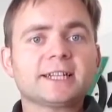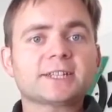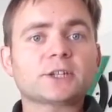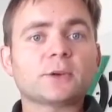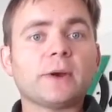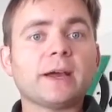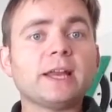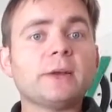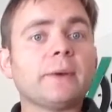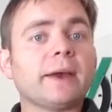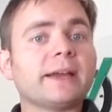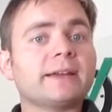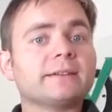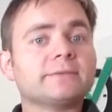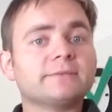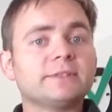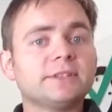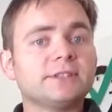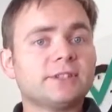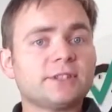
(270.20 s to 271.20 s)
So anyway,
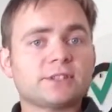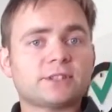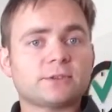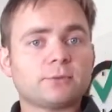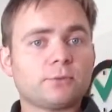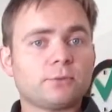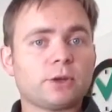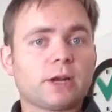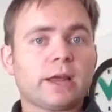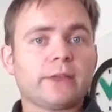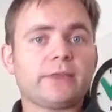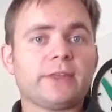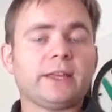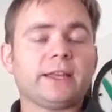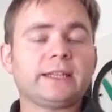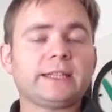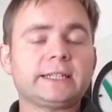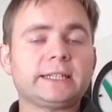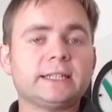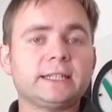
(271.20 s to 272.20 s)
this is what I
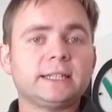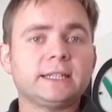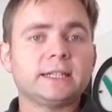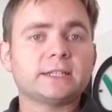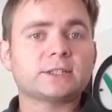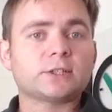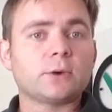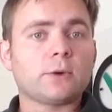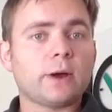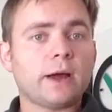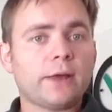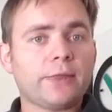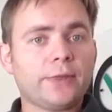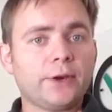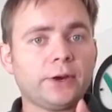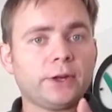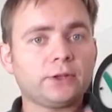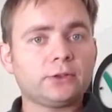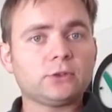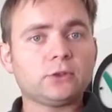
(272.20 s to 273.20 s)
think. So
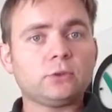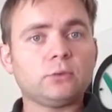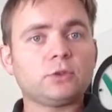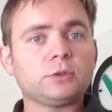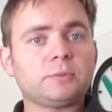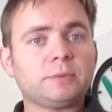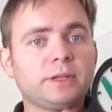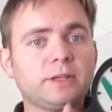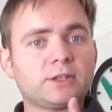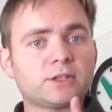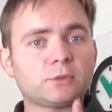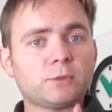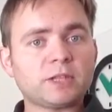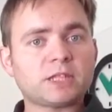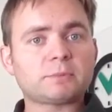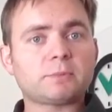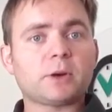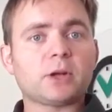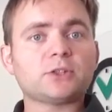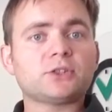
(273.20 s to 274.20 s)
32 would be the
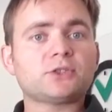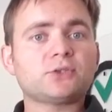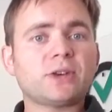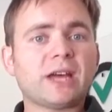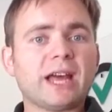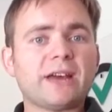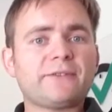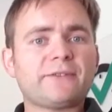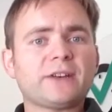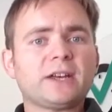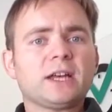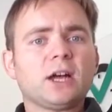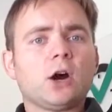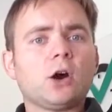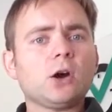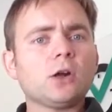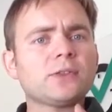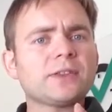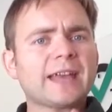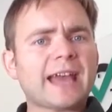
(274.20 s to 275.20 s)
sweet spot to have
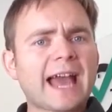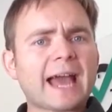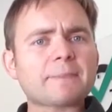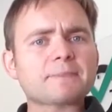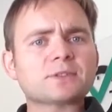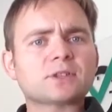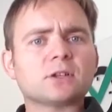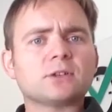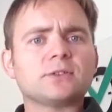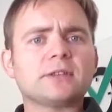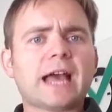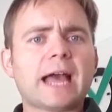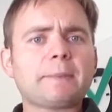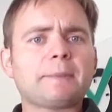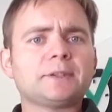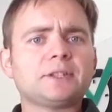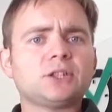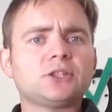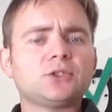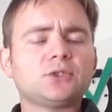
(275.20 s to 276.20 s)
all the apps on the
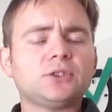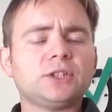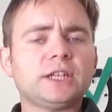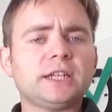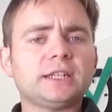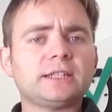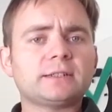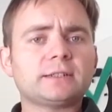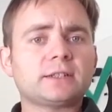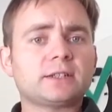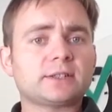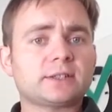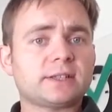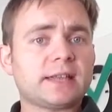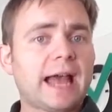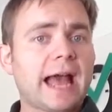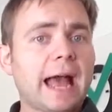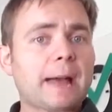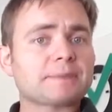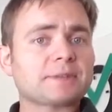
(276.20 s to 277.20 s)
iPad that you need, because
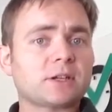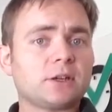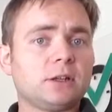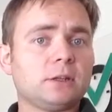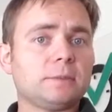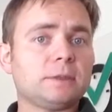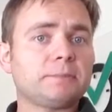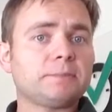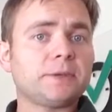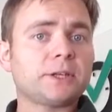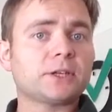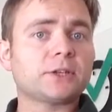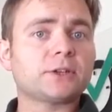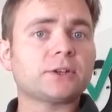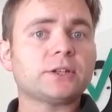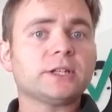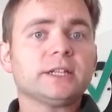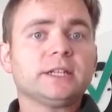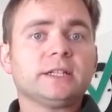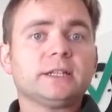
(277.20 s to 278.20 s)
the apps are a little bit
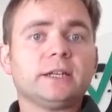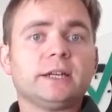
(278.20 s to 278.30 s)
bigger.